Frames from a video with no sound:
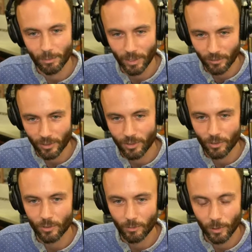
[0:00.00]
But if you
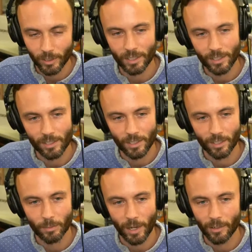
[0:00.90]
do, really
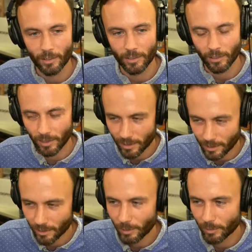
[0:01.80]
consider
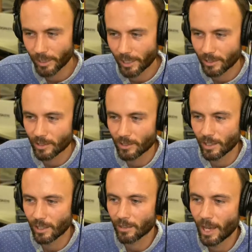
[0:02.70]
the implications
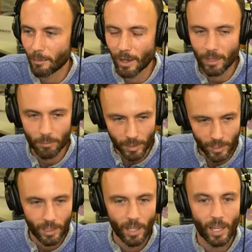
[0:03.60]
that that might
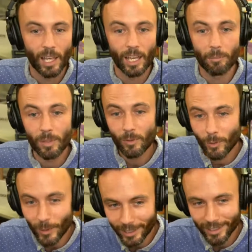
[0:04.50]
be, and be
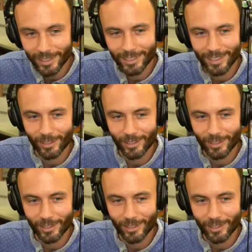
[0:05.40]
willing.